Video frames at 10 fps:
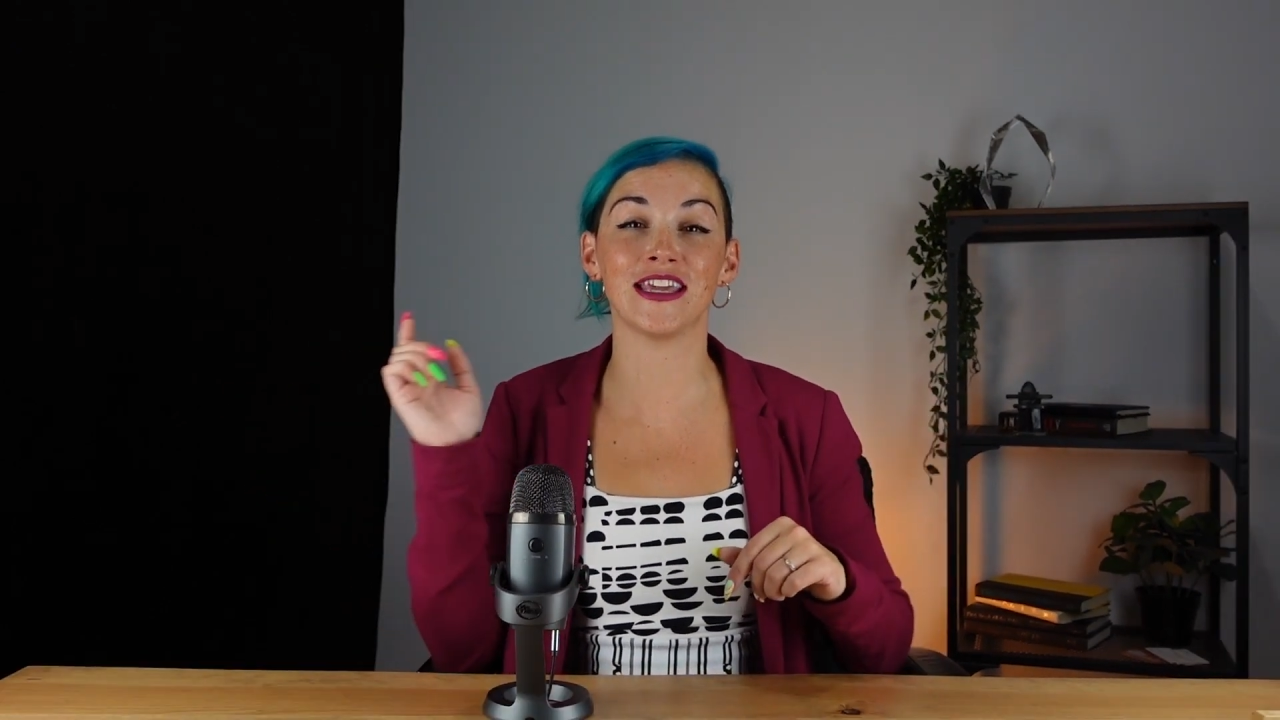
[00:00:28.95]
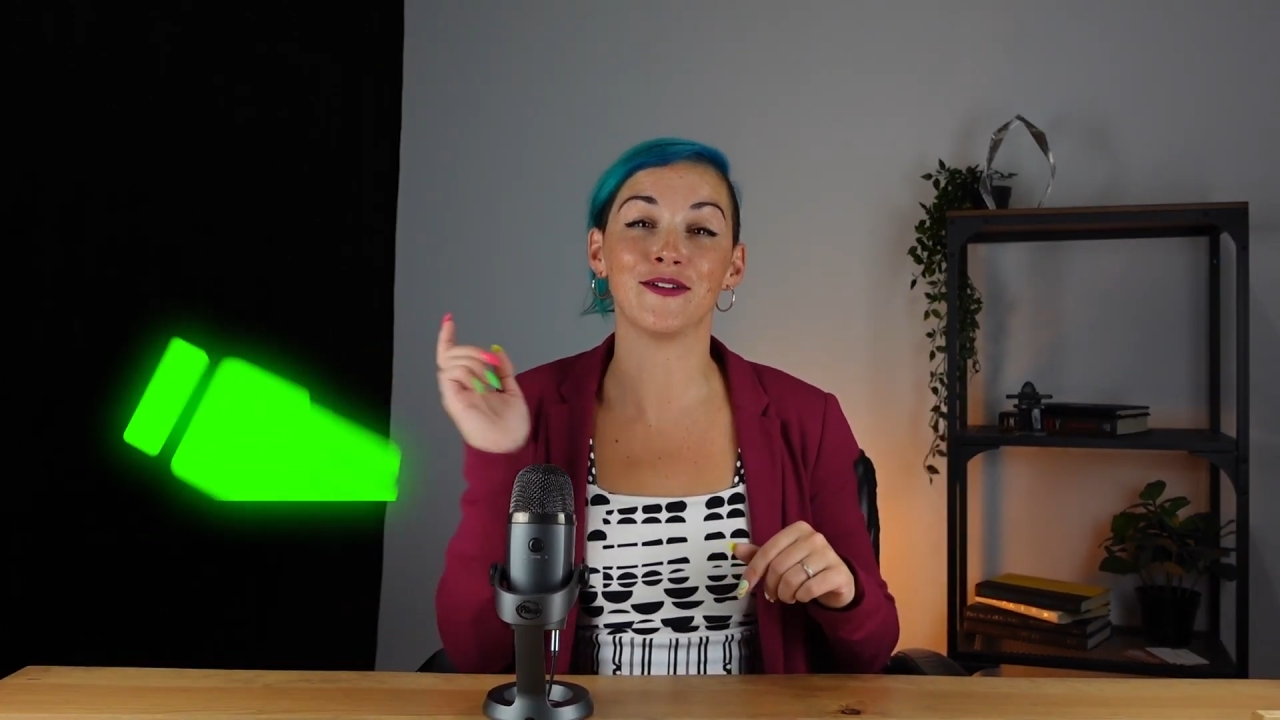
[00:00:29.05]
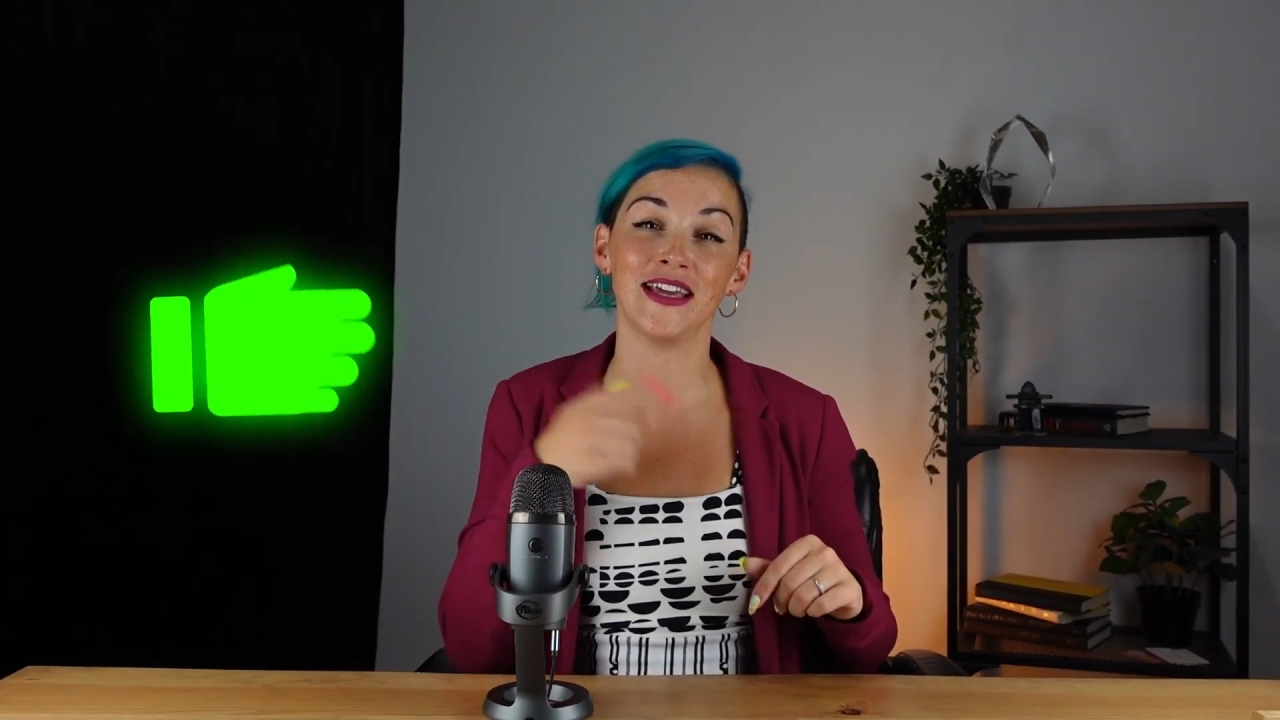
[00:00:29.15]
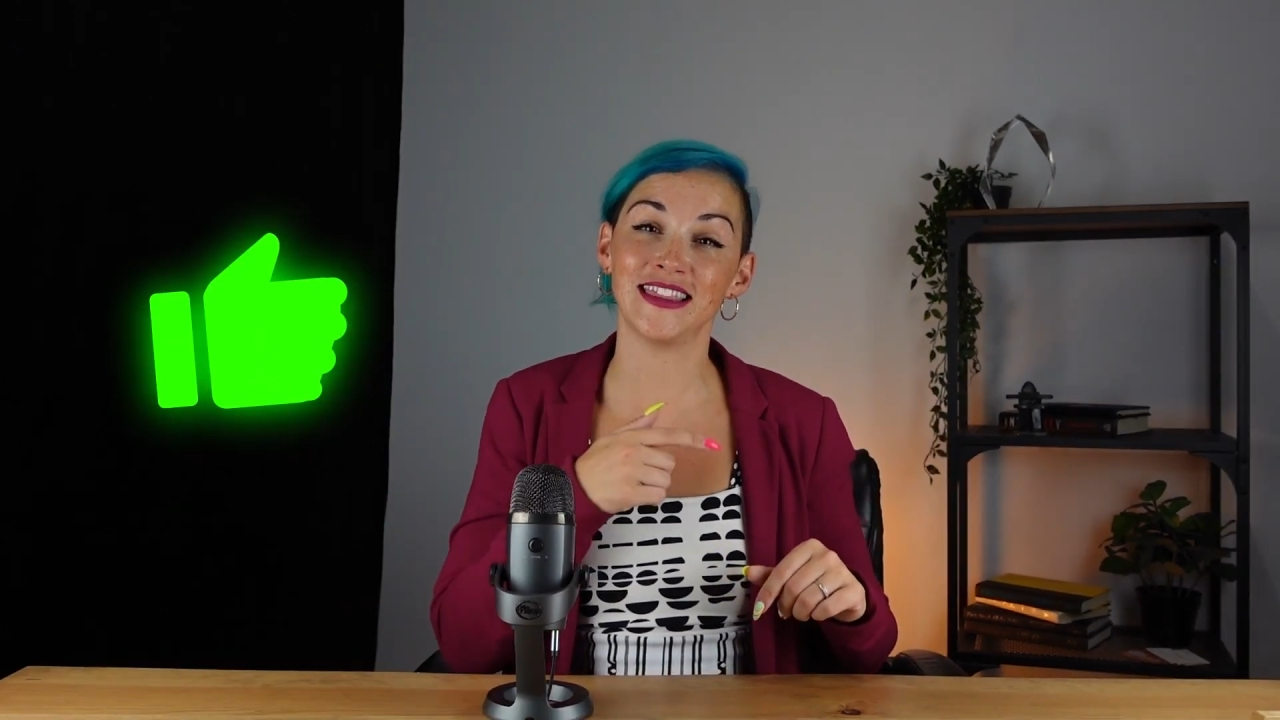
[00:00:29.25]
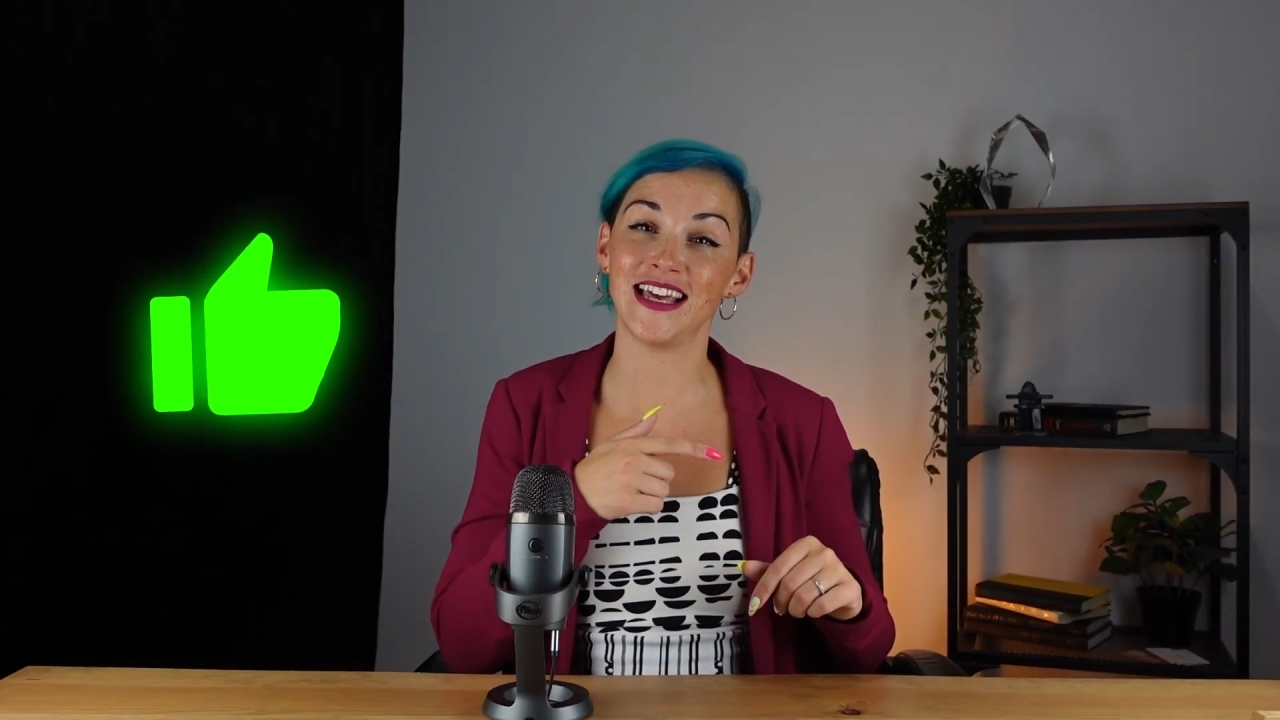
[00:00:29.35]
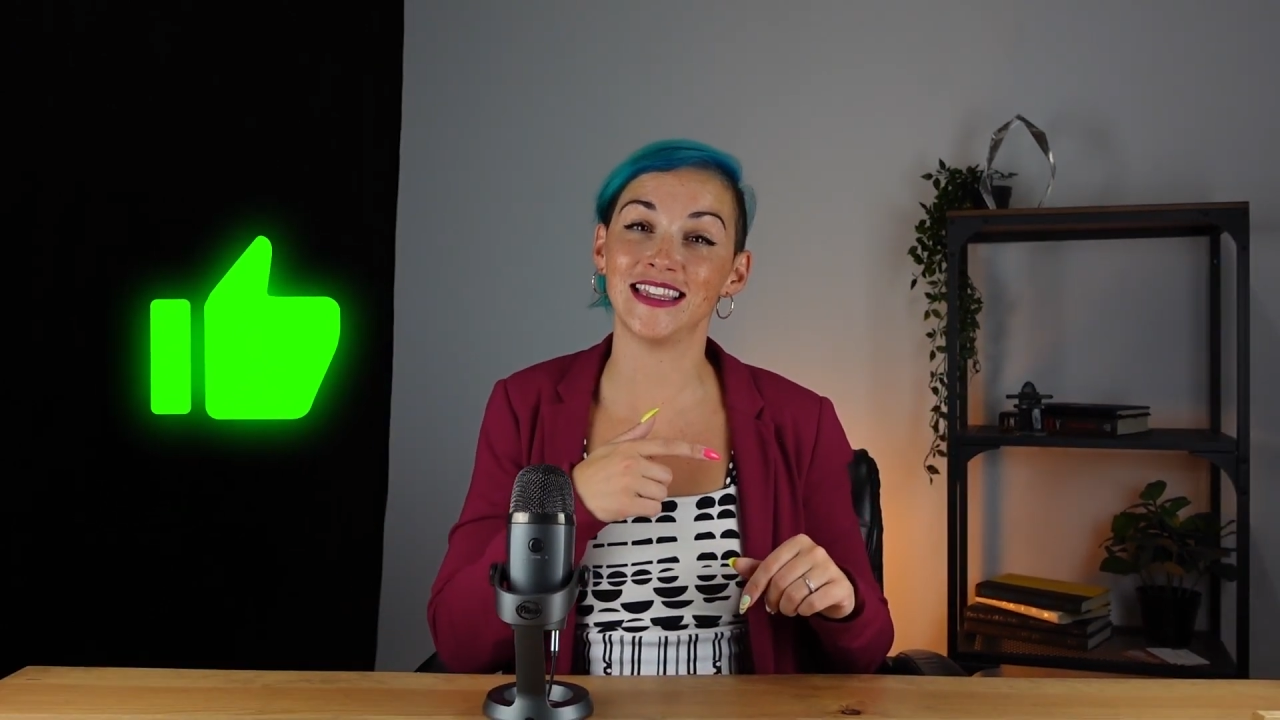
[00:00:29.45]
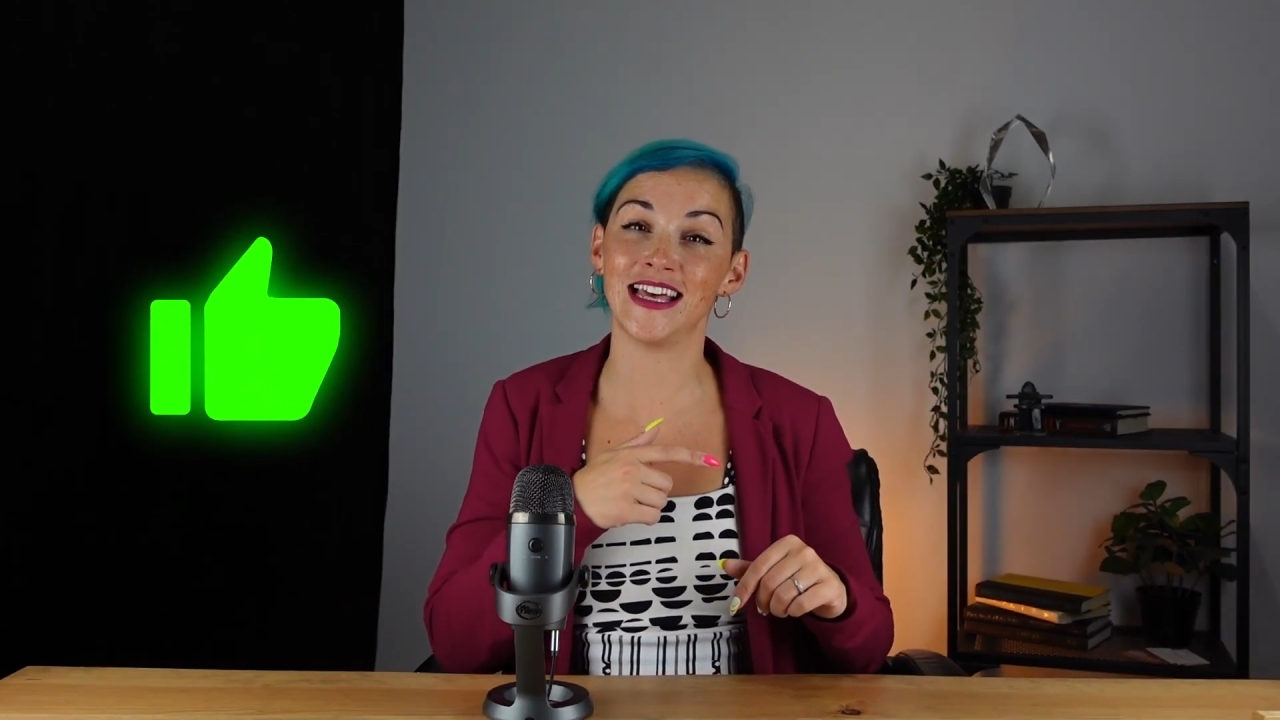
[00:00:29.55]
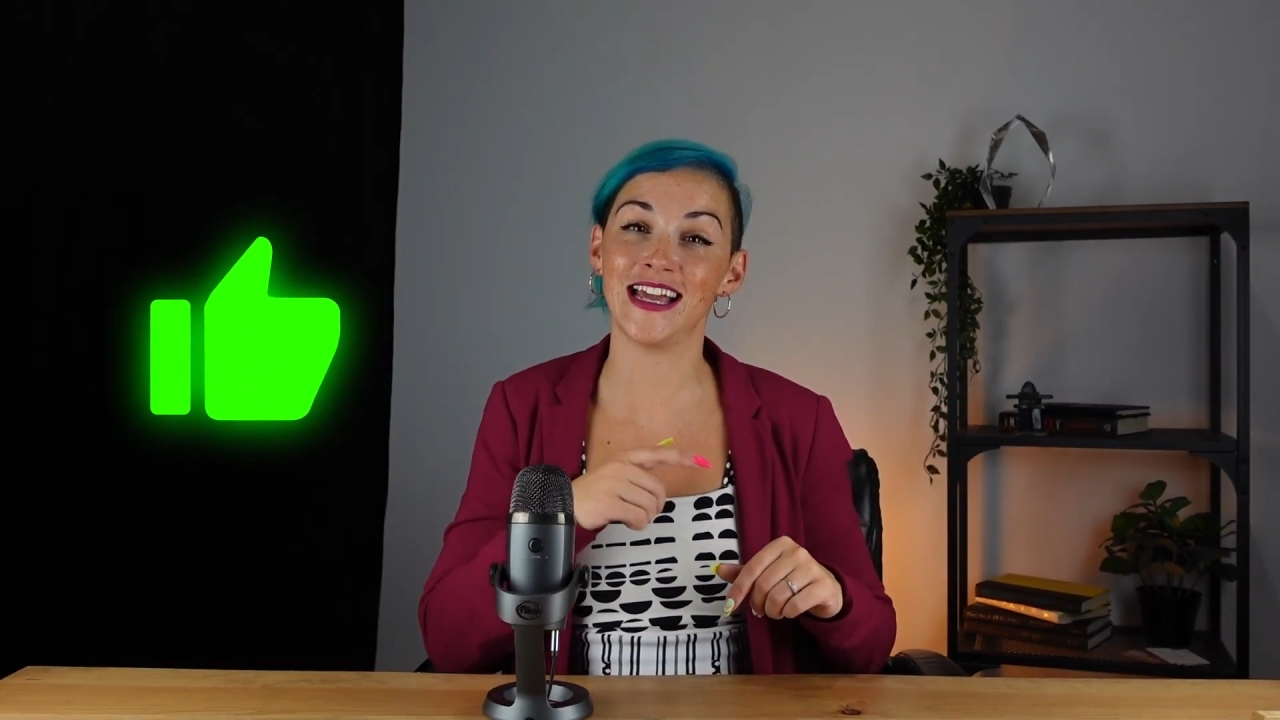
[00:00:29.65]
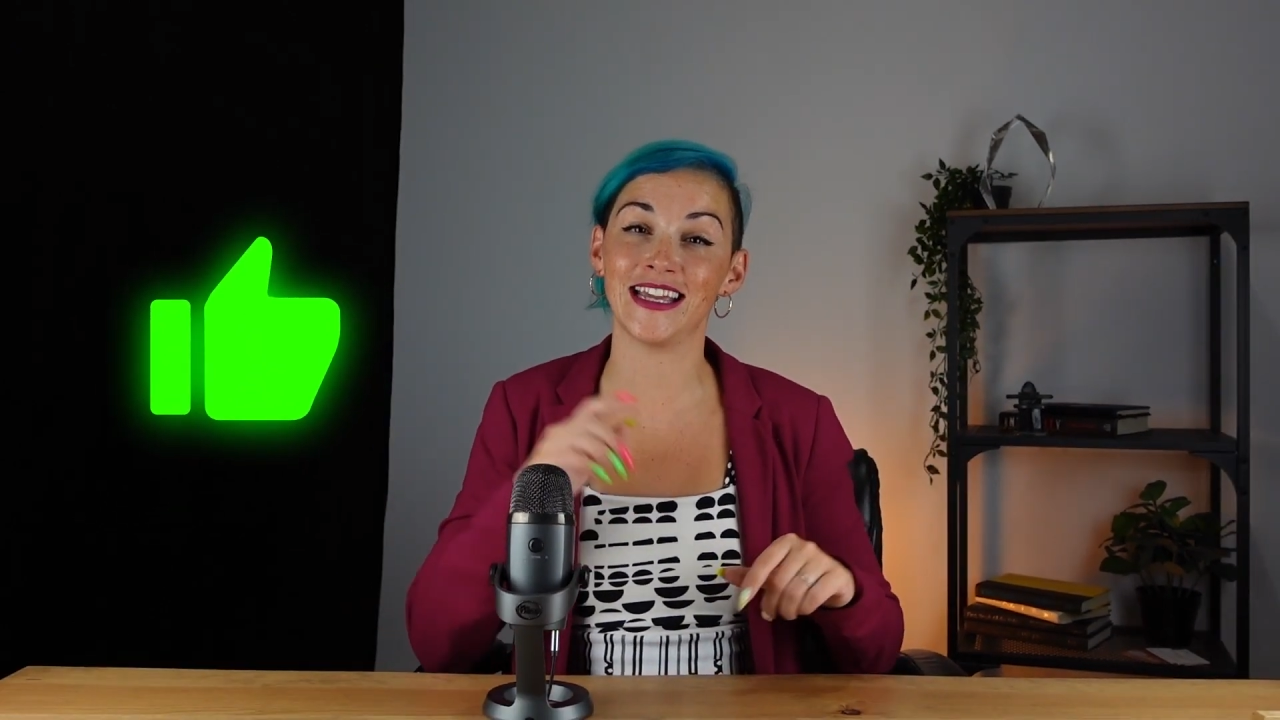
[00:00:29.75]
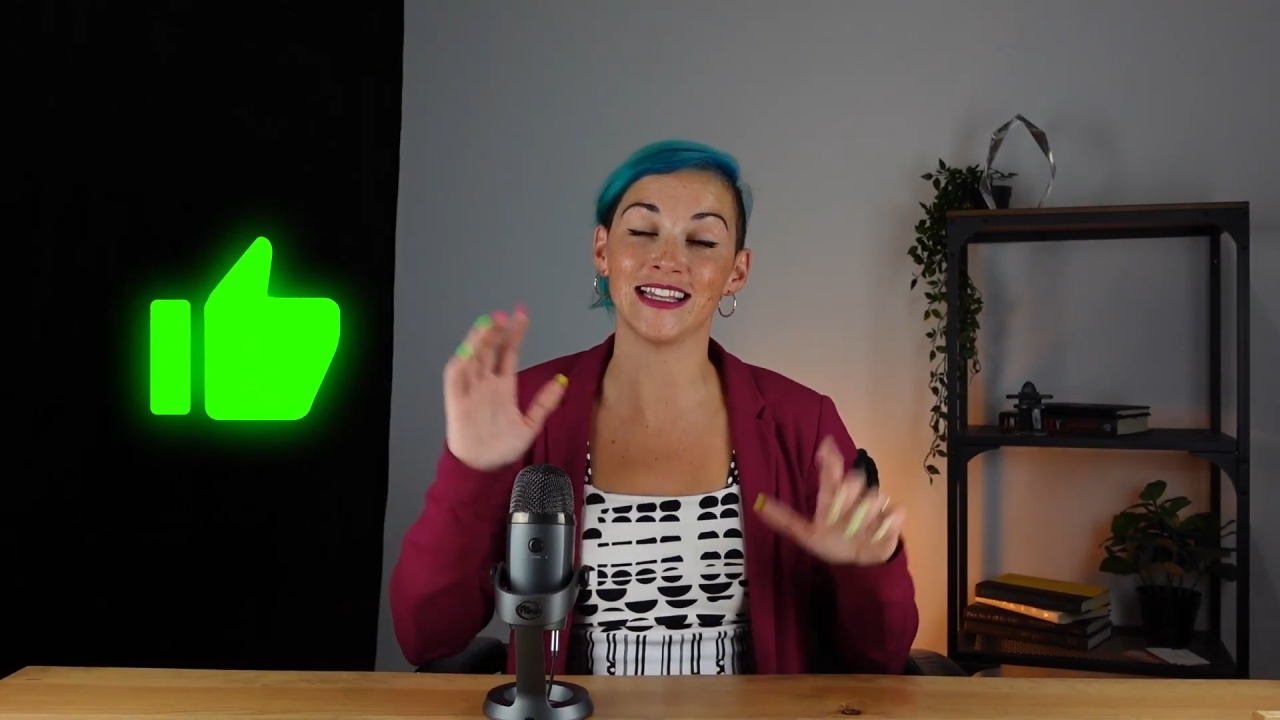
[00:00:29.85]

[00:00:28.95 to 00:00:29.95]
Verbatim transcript: you hit that like